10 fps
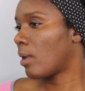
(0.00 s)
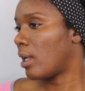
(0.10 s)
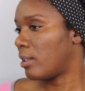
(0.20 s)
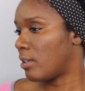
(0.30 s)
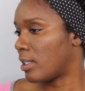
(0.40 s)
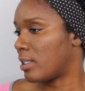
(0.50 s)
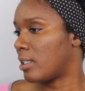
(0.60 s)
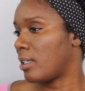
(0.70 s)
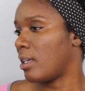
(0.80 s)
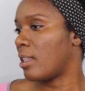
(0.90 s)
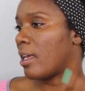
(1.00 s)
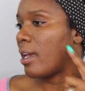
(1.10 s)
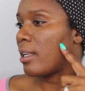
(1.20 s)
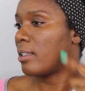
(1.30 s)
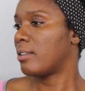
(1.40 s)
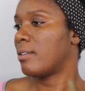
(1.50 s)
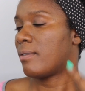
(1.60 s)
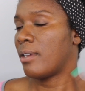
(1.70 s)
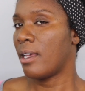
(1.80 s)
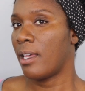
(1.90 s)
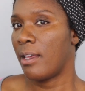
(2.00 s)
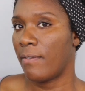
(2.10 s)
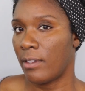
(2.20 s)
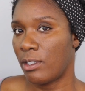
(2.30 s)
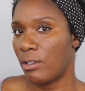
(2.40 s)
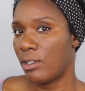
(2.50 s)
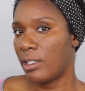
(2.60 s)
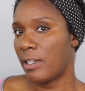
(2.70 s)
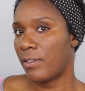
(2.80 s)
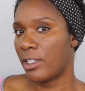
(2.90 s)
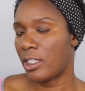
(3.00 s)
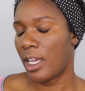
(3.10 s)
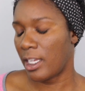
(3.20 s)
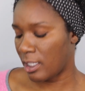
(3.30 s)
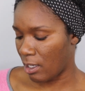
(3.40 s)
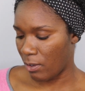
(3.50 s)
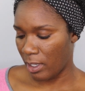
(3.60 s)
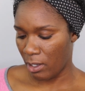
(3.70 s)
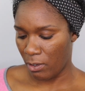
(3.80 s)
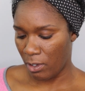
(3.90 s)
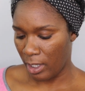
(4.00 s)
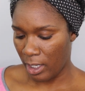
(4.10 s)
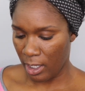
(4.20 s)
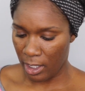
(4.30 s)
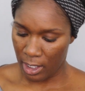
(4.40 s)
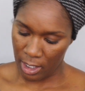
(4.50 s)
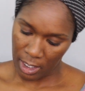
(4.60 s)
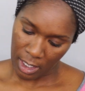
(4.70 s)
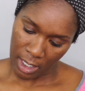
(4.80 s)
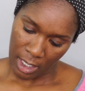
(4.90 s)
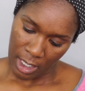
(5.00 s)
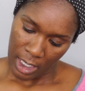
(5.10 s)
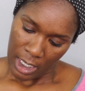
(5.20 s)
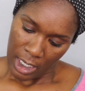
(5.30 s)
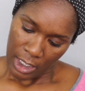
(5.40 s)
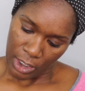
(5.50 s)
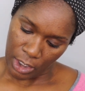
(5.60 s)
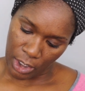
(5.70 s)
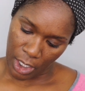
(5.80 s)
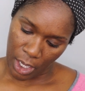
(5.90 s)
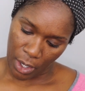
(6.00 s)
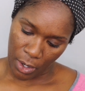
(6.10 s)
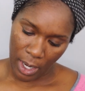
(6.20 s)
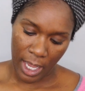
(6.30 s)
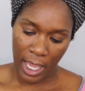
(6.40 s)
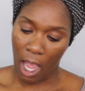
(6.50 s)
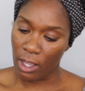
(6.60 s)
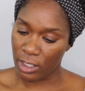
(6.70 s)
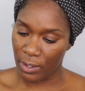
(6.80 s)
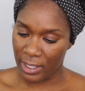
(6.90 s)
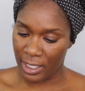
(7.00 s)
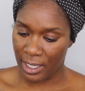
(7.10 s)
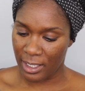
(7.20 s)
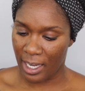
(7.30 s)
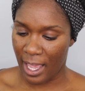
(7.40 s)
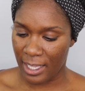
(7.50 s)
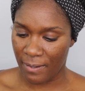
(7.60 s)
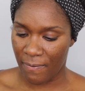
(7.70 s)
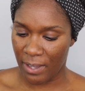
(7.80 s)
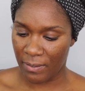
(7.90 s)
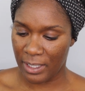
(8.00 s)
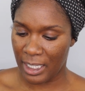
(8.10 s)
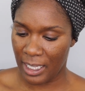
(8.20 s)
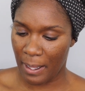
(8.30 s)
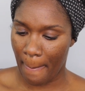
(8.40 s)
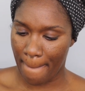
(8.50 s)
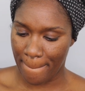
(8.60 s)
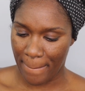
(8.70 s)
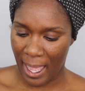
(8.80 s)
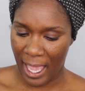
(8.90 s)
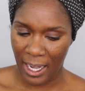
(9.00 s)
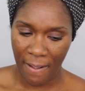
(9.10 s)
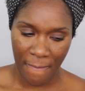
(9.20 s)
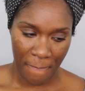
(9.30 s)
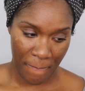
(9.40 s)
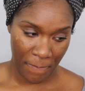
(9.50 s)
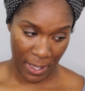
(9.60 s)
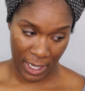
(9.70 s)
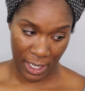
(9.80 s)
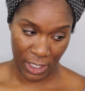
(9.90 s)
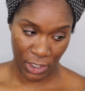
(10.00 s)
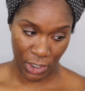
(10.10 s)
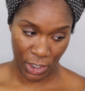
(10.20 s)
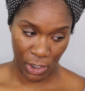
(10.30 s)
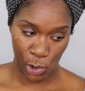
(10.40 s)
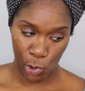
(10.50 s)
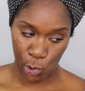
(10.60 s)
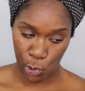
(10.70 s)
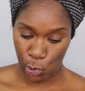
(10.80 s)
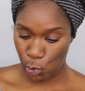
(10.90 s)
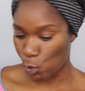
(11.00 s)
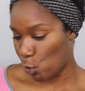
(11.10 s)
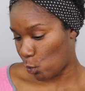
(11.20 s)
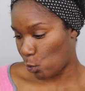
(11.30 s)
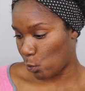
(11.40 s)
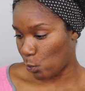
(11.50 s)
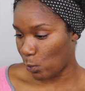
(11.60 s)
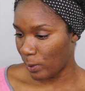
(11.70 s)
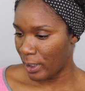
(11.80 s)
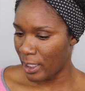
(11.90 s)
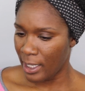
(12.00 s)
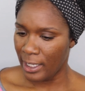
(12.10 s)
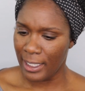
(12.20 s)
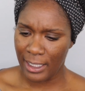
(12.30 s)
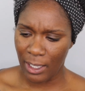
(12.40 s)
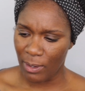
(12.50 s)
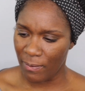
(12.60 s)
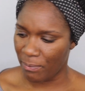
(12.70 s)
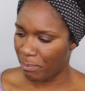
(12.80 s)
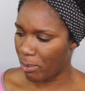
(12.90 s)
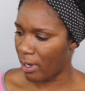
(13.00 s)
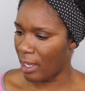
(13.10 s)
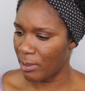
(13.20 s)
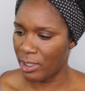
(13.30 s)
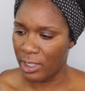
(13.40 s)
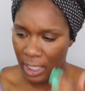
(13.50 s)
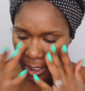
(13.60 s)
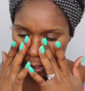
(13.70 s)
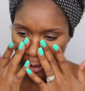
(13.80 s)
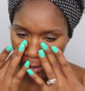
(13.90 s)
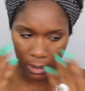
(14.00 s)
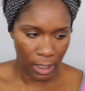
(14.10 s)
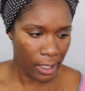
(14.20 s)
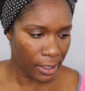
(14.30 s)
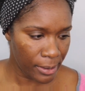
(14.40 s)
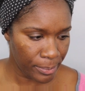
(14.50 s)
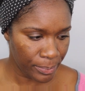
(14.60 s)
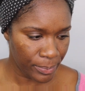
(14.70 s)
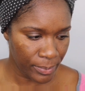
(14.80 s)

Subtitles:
And you can see the two different shades going on. So also it says that it has a velvety matte finish. Shoo. Let's see, what primer should I use? I'm